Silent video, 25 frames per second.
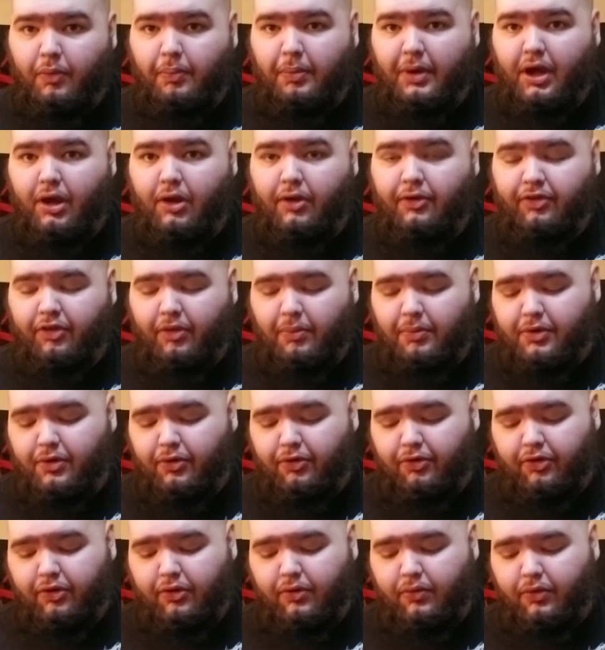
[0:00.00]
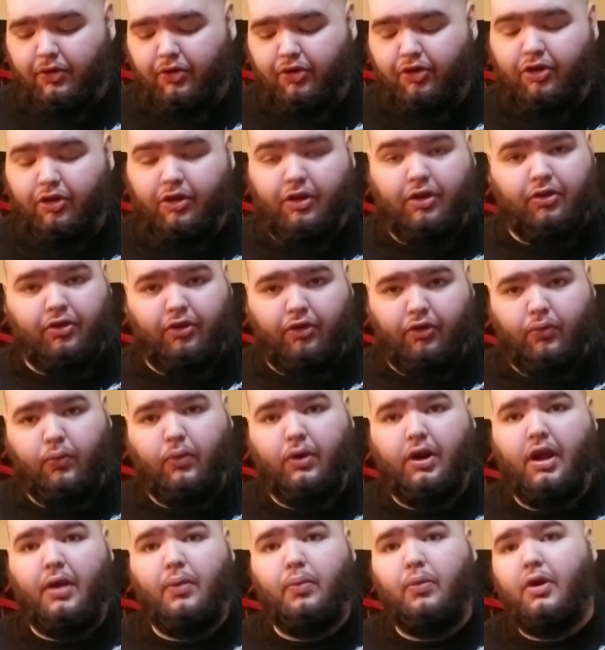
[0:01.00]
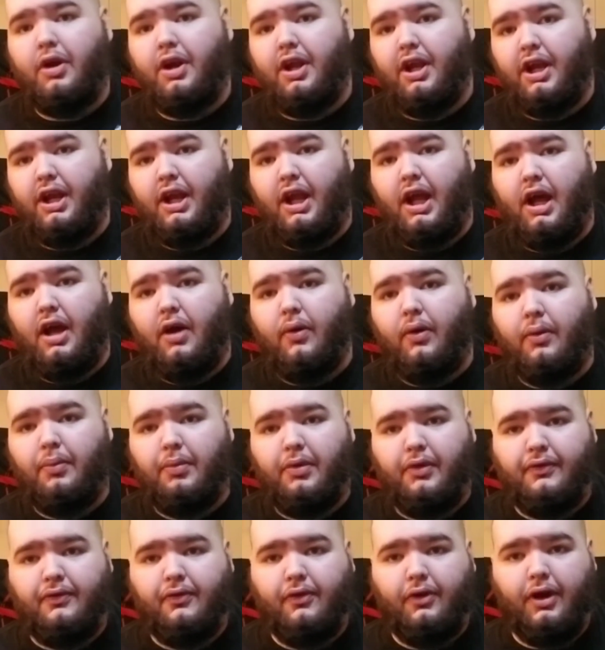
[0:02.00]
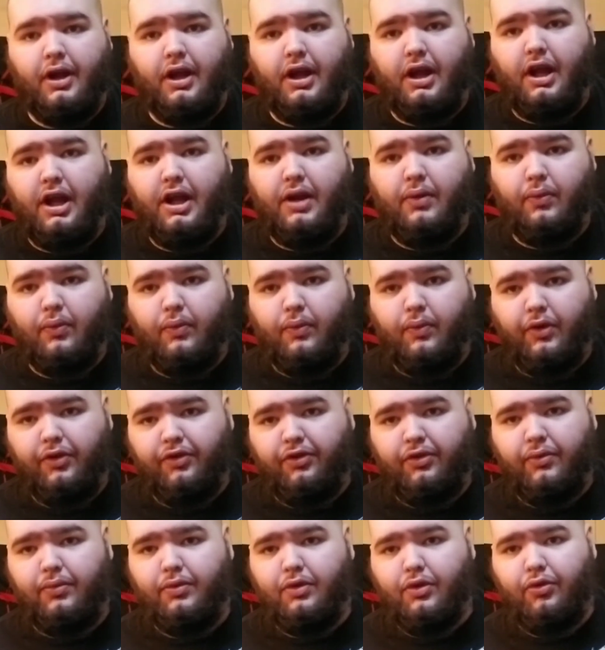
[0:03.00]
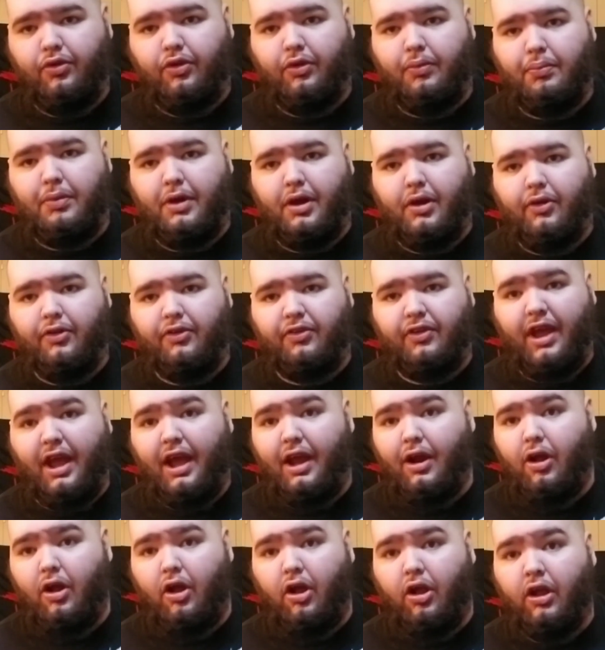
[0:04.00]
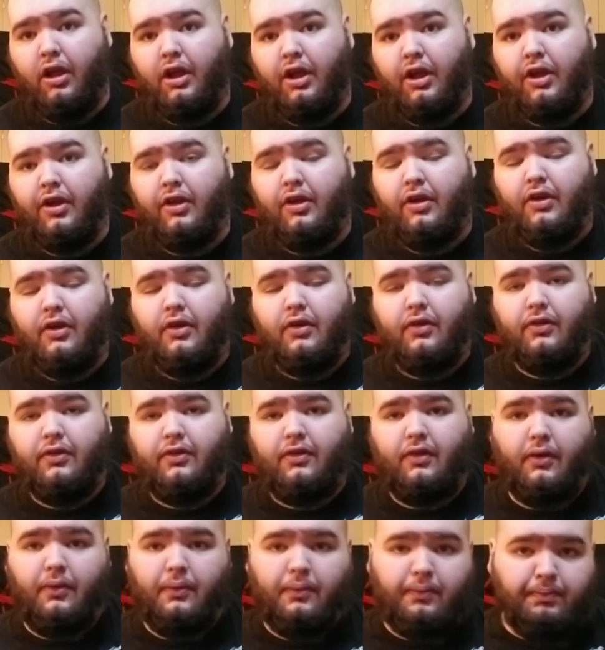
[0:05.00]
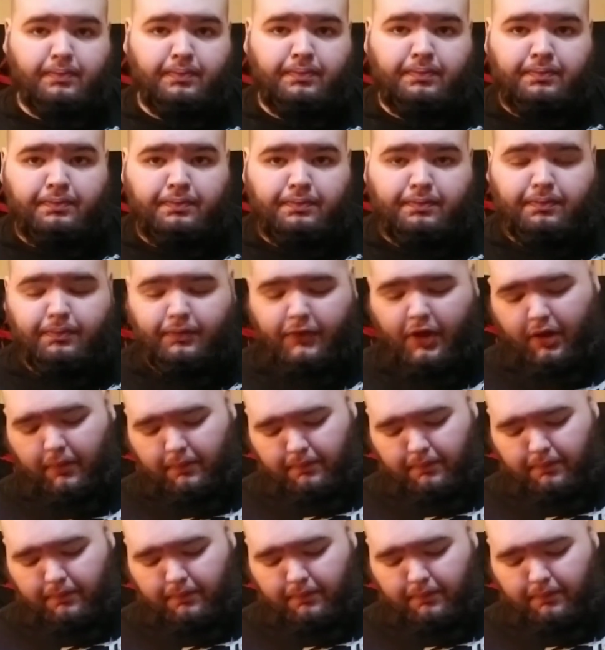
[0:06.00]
pedals I'm using, which this is what I'm running now, beforehand I wasn't using pedals at all, so, yeah.